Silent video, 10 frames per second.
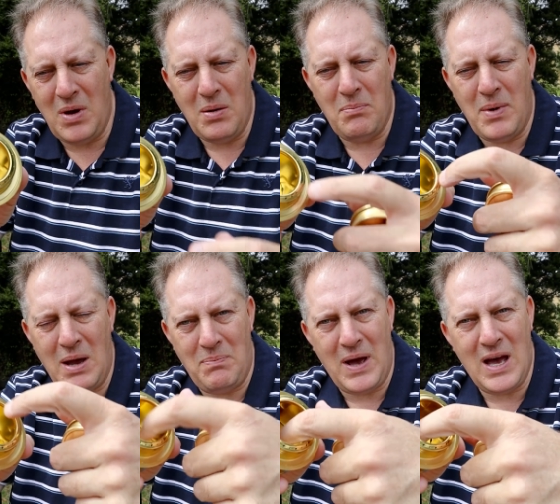
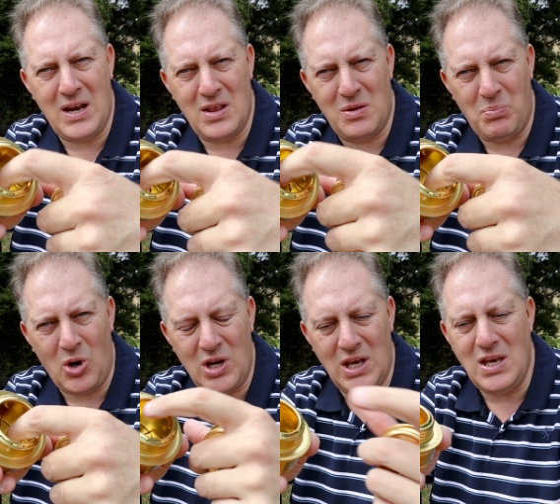main part of the
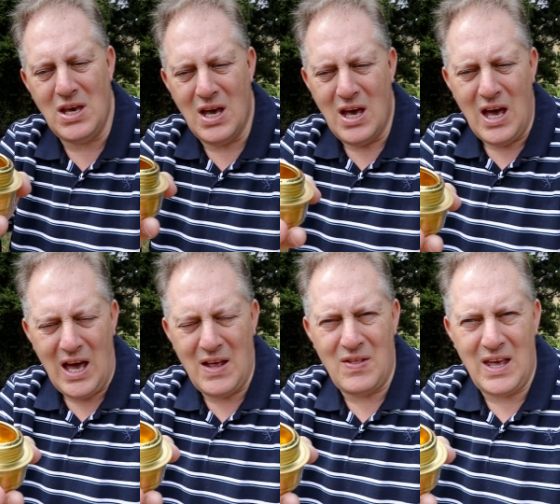body,
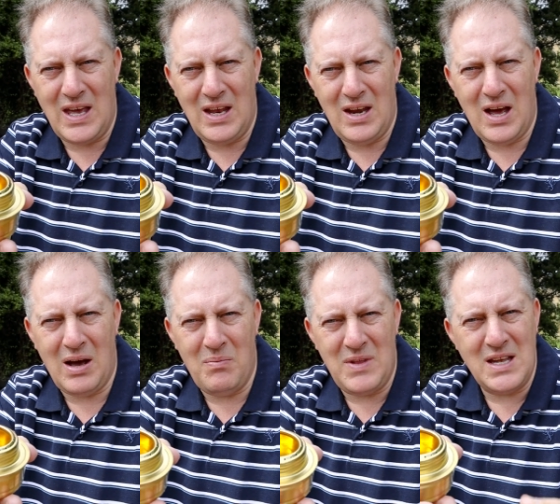and then
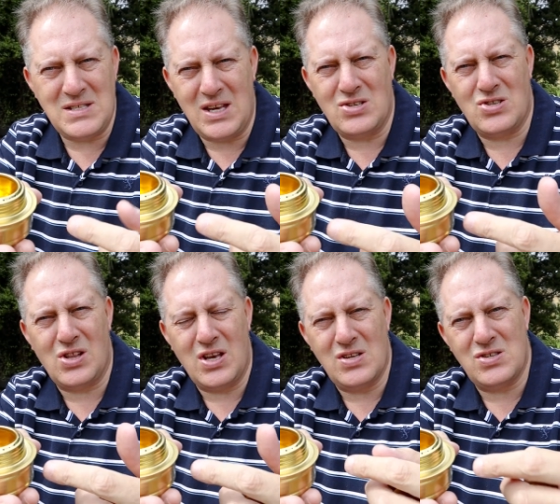that's
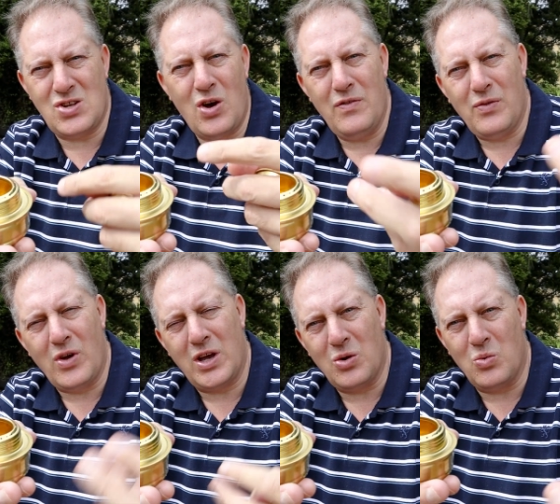actually a stove,
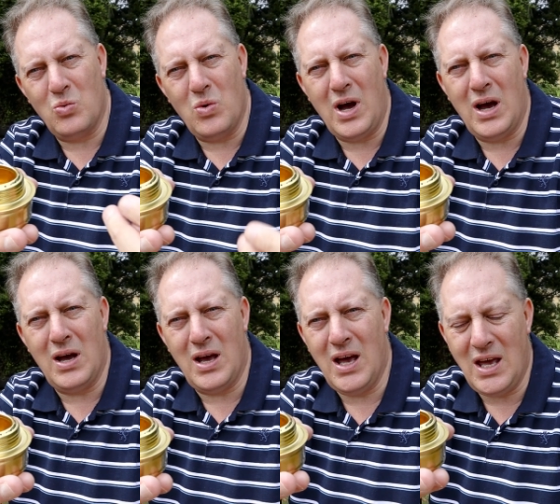like it'll
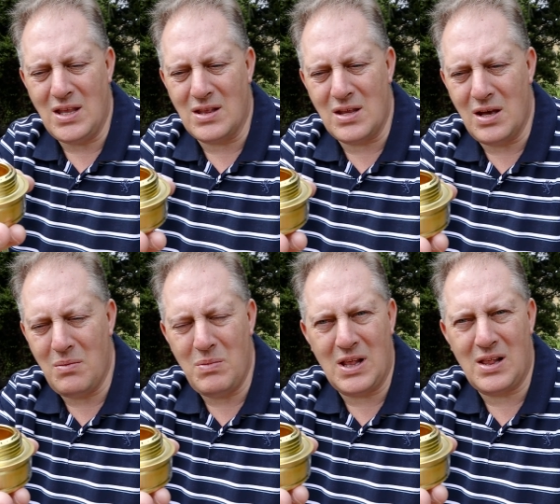heat the
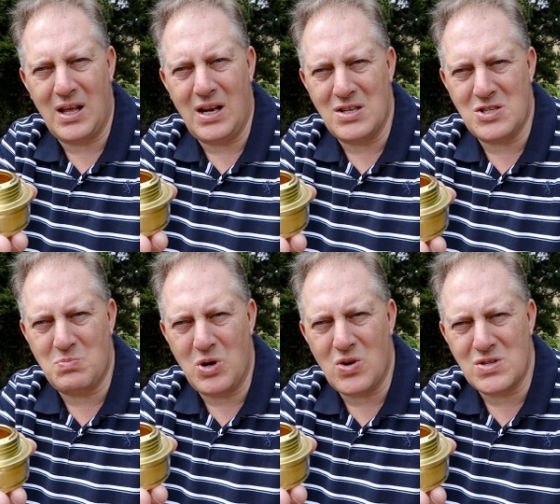methylated
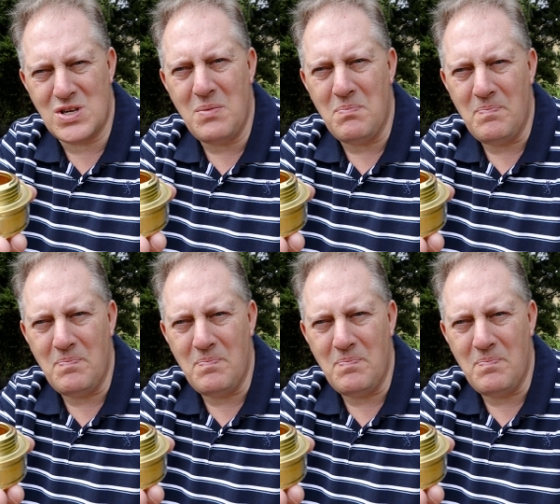spirits up.